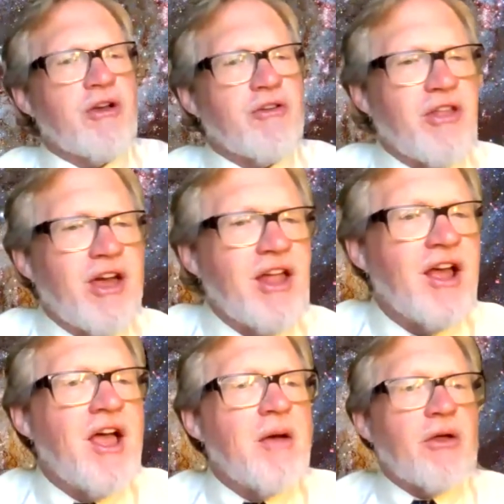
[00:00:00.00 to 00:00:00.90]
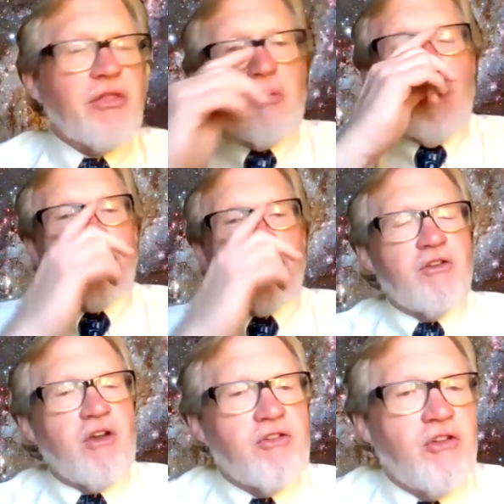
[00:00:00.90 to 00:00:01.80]
release on that, but through
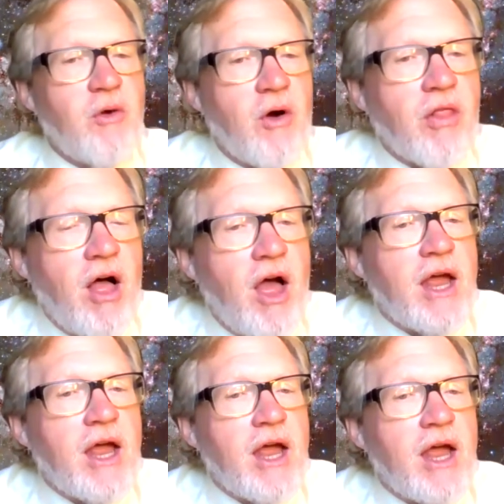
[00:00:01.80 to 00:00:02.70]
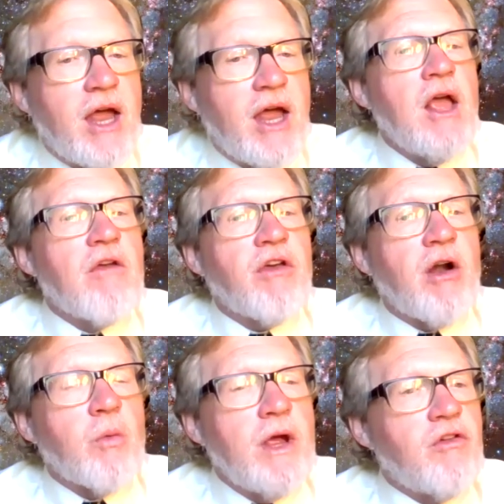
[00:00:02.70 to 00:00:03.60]
FHSU online is that
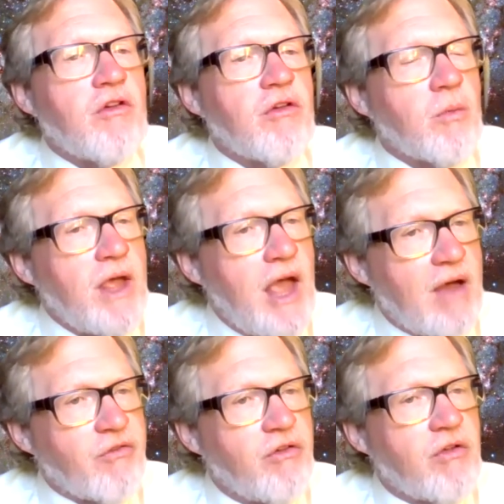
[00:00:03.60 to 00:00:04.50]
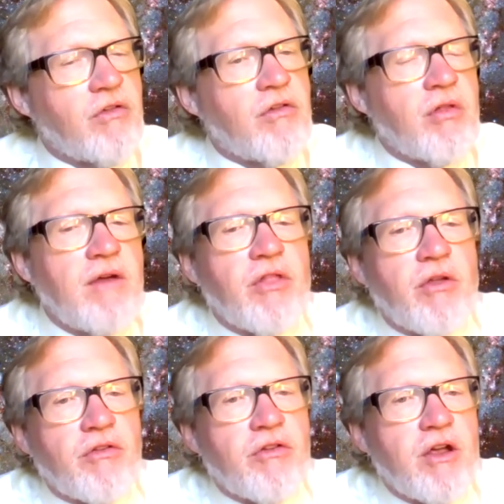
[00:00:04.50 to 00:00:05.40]
our reach is that we have students who live
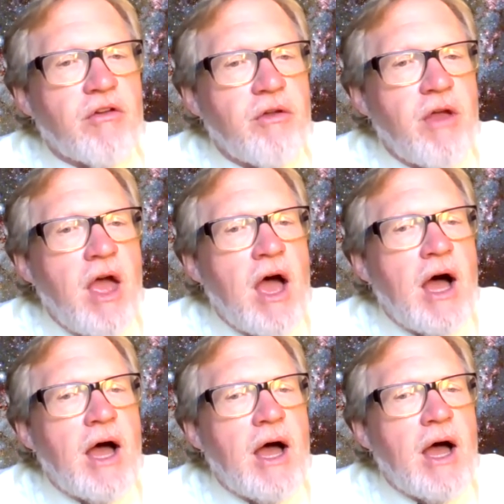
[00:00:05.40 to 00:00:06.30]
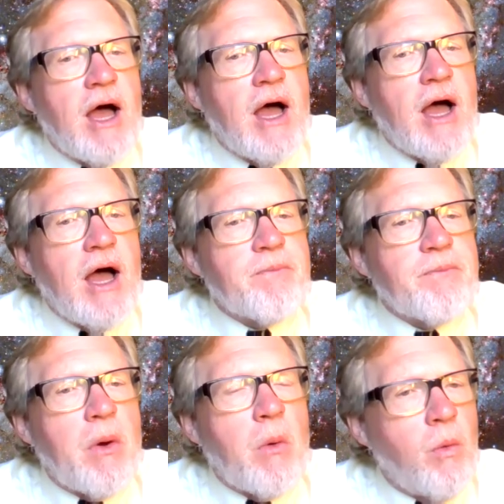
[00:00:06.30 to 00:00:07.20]
in those cities. Um,
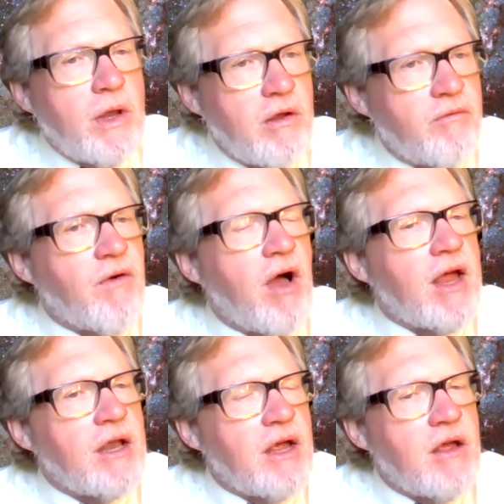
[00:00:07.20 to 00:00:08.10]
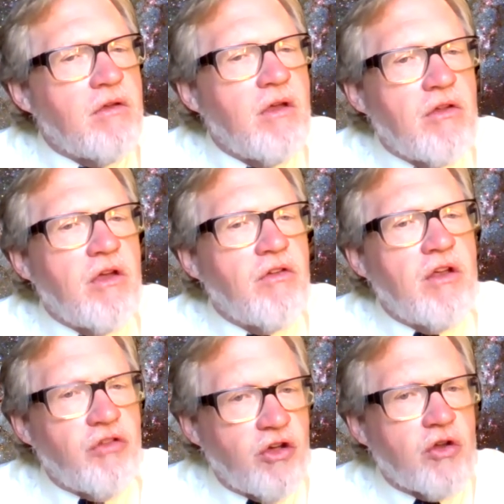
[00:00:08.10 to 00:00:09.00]
but what we did find is it, it
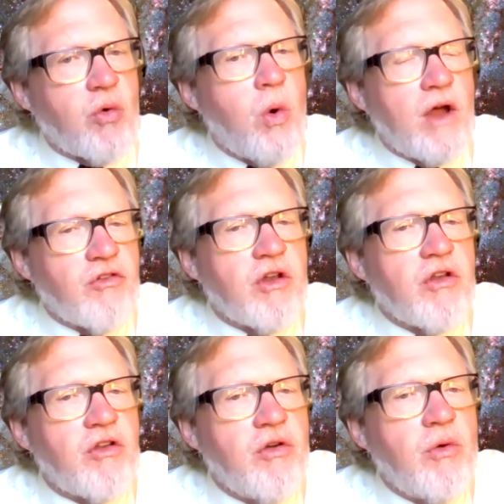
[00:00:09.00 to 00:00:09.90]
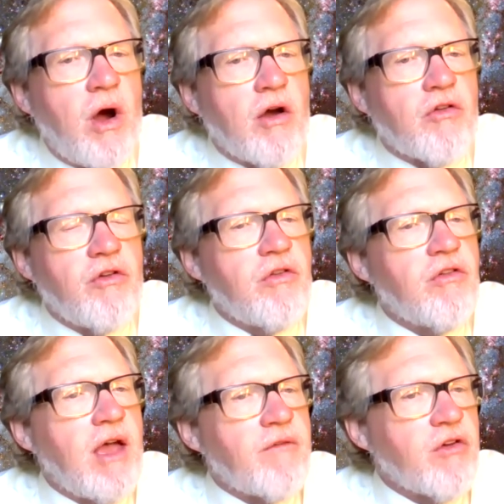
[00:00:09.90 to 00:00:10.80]
is a good question. Do our
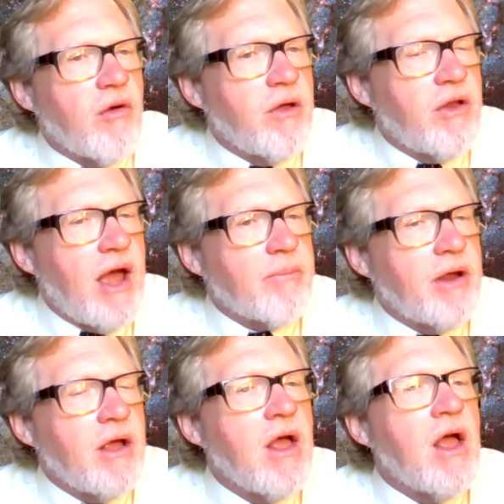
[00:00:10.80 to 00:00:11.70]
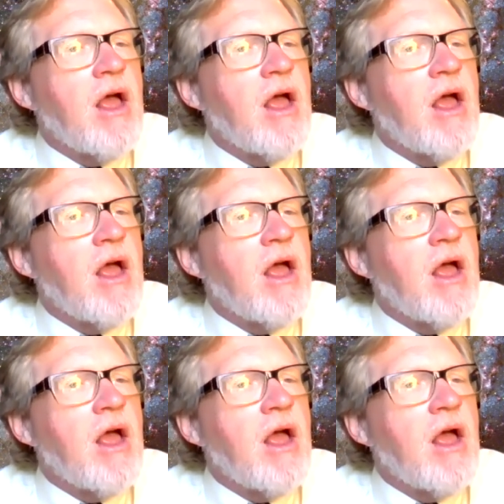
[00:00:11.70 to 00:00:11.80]
students have trouble adapting?